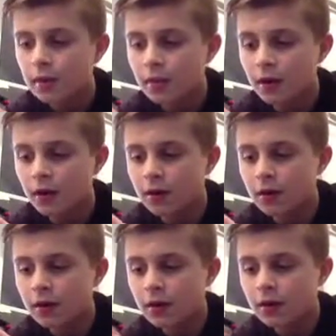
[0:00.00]
But
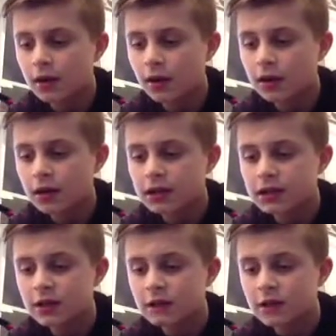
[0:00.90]

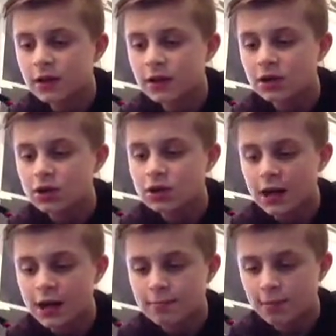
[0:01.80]
it's in very good
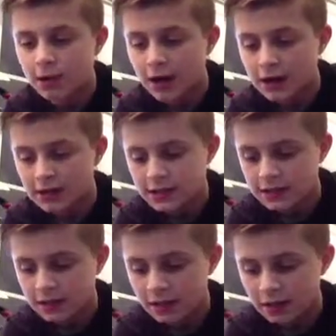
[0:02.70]
shape, guys.
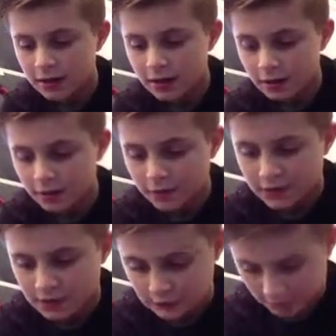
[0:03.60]
I don't know if
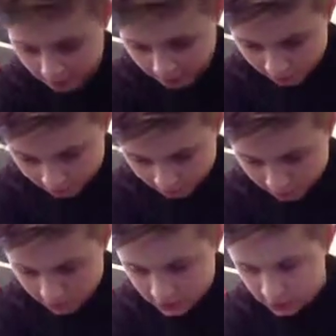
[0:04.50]
it's going to turn on for
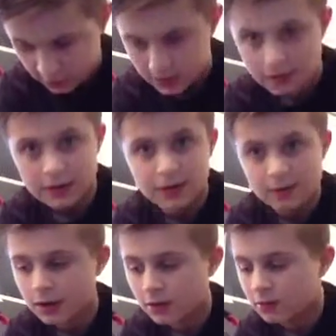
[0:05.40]
us. Oh, it
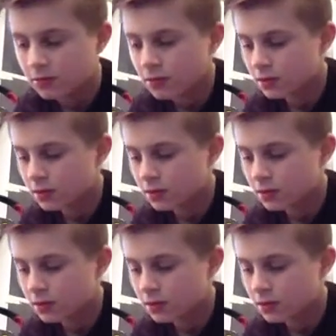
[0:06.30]
will.